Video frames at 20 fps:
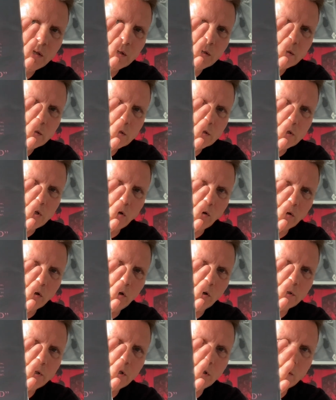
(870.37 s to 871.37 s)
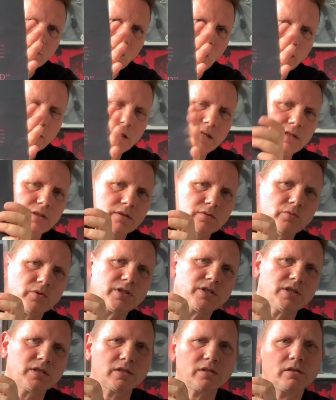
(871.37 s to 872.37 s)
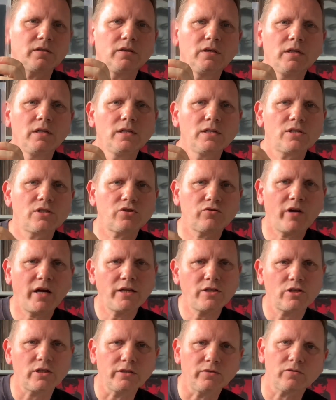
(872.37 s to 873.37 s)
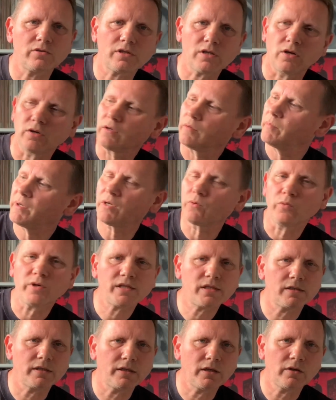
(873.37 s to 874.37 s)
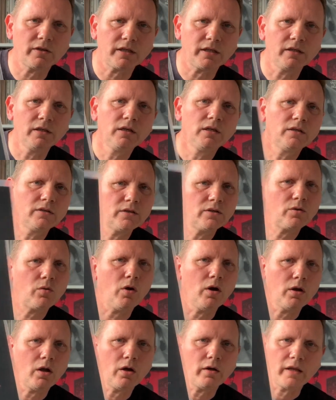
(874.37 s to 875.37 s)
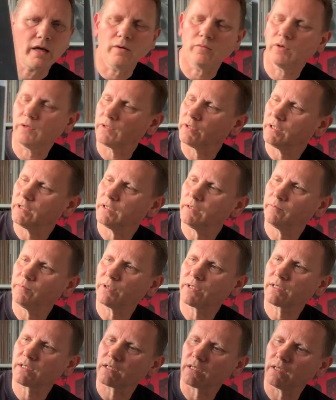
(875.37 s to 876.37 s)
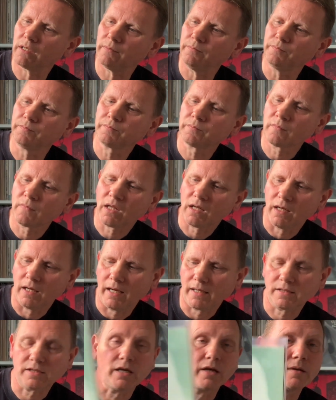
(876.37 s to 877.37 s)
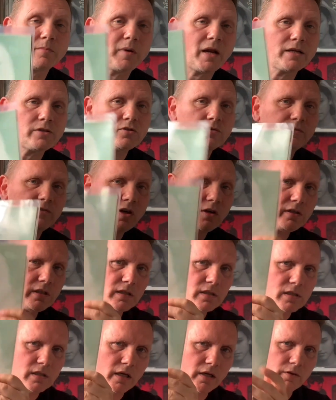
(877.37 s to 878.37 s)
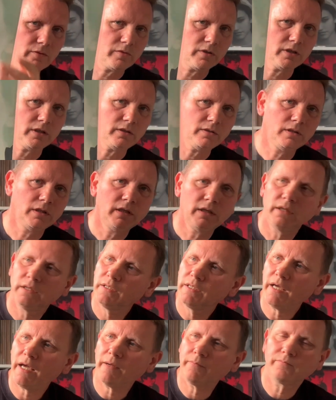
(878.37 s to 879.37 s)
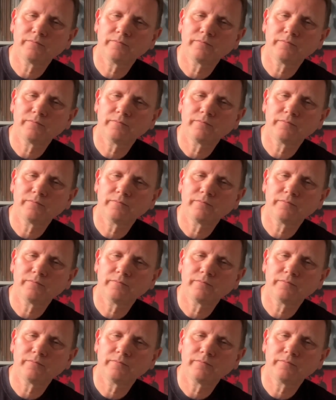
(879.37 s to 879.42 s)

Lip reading: song, I Keep Mine Hidden, which is a strange little song, bit of whistling on it. I do quite like that one, but that's the only place you'll find it. So yeah,